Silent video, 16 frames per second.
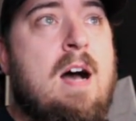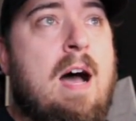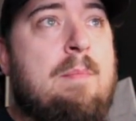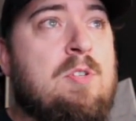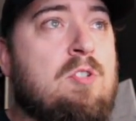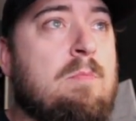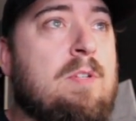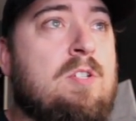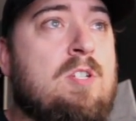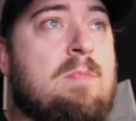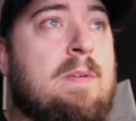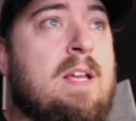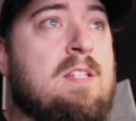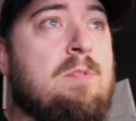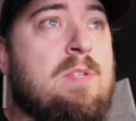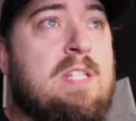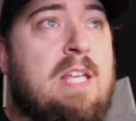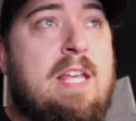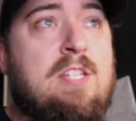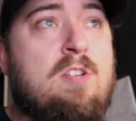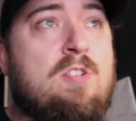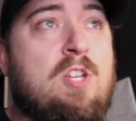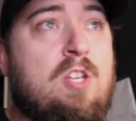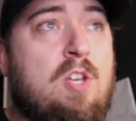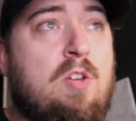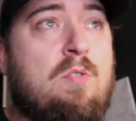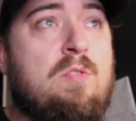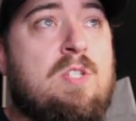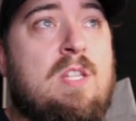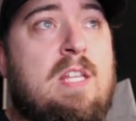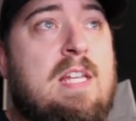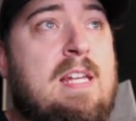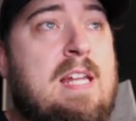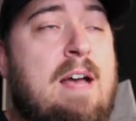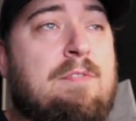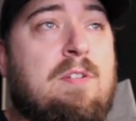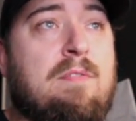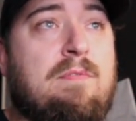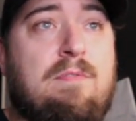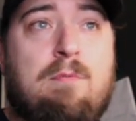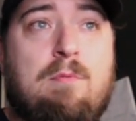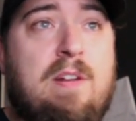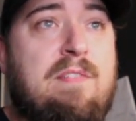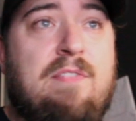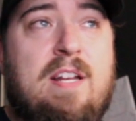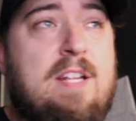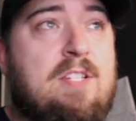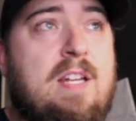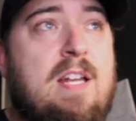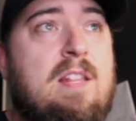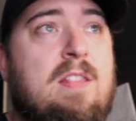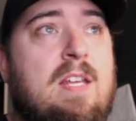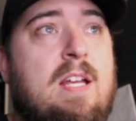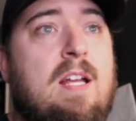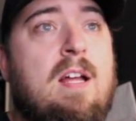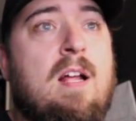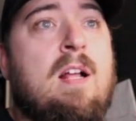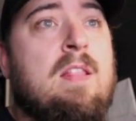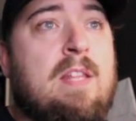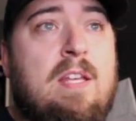I'm assuming just because it was easier to use and they didn't have to refinish anything,